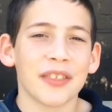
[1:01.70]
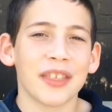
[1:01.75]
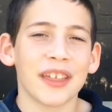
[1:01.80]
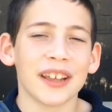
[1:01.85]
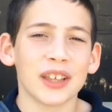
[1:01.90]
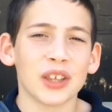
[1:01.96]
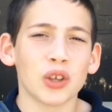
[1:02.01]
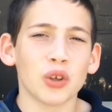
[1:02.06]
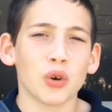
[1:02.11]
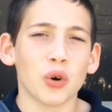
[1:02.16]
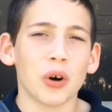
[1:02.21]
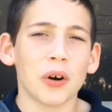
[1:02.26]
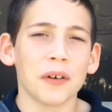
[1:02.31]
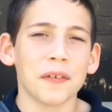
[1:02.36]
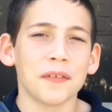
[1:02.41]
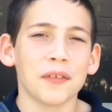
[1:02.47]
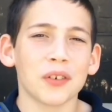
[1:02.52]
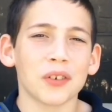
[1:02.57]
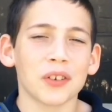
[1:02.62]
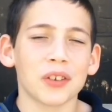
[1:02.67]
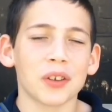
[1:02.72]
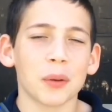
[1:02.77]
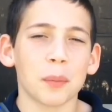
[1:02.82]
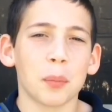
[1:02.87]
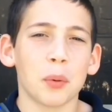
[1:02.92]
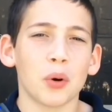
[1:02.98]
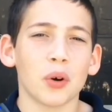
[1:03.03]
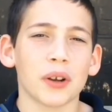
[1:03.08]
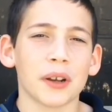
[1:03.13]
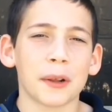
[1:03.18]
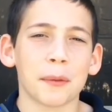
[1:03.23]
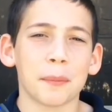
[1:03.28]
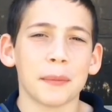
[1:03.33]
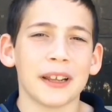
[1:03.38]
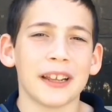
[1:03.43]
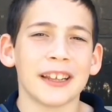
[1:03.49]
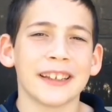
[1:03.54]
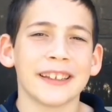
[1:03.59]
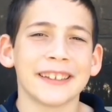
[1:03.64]
Thank you all for supporting
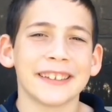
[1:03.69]
me.